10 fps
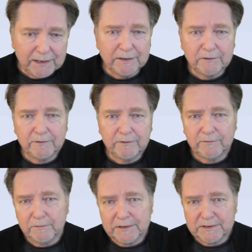I don't know if
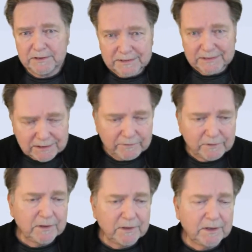we'll be
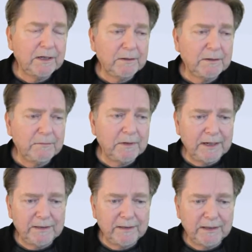successful, but I
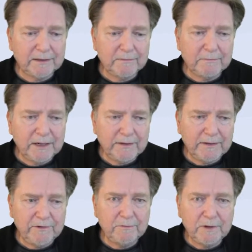think my
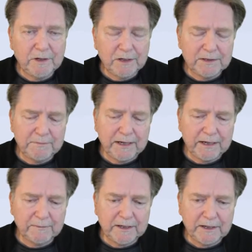view was
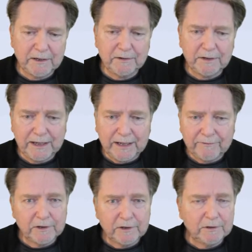back about a year and a
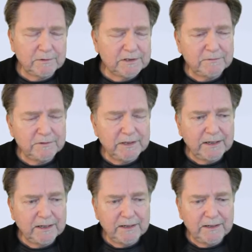half ago was that
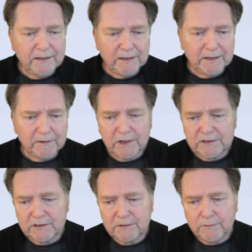we had
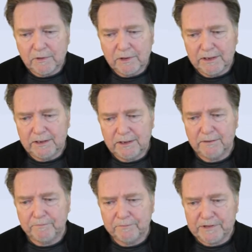crossed a point,
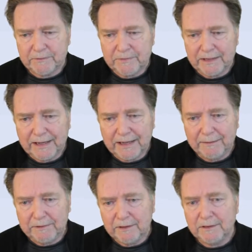something
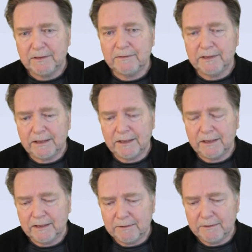happened, and I
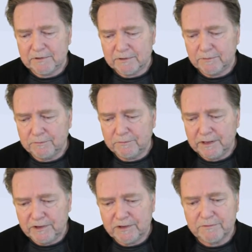think we
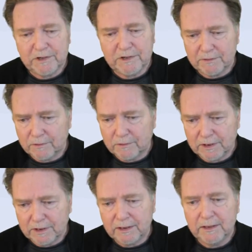had just reached a
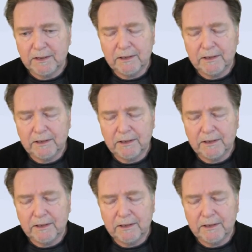point,